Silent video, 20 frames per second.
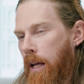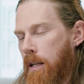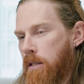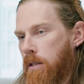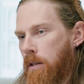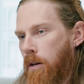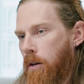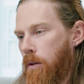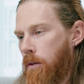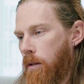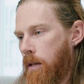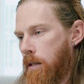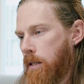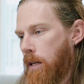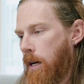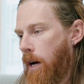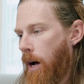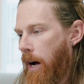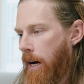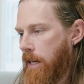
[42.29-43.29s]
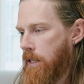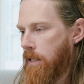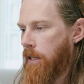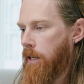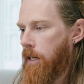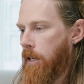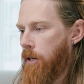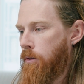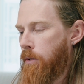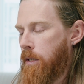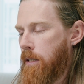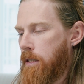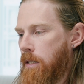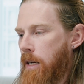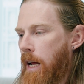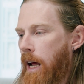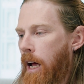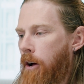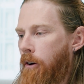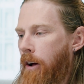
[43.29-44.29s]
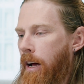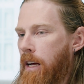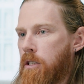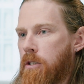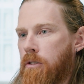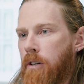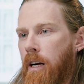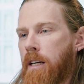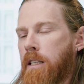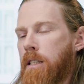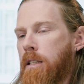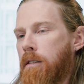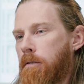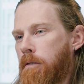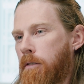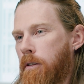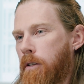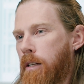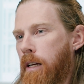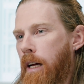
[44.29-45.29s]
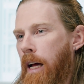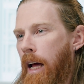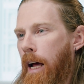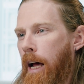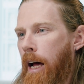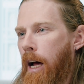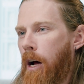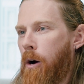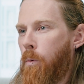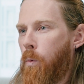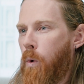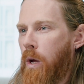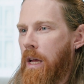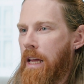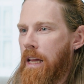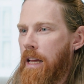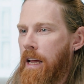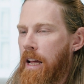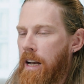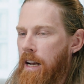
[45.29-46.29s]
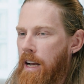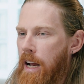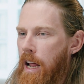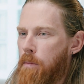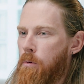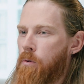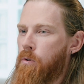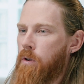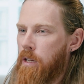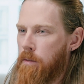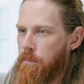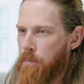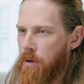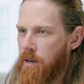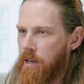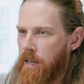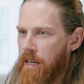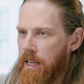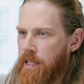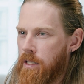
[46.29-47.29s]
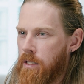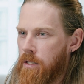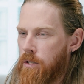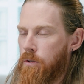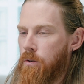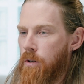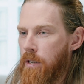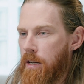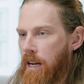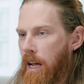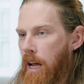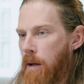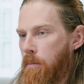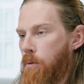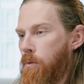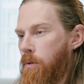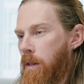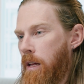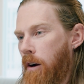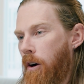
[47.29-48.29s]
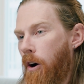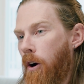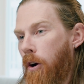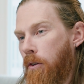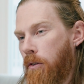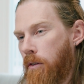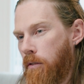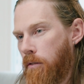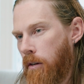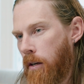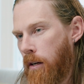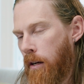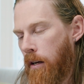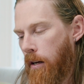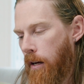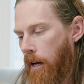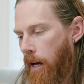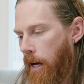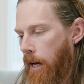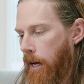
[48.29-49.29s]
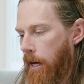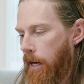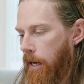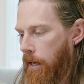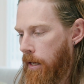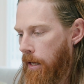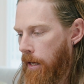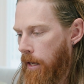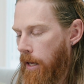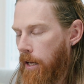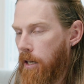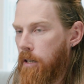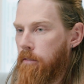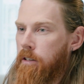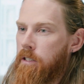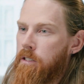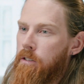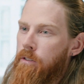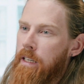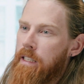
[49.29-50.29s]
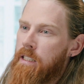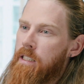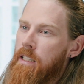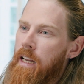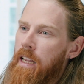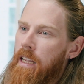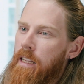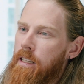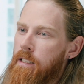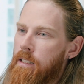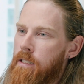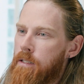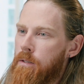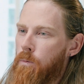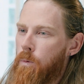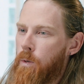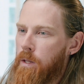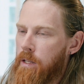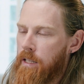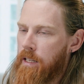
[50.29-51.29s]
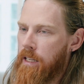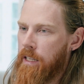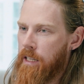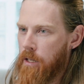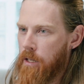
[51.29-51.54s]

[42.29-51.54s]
And so this Kaizen Guild is now our structure for how we enable communities to enable their own uh, individual engineers within the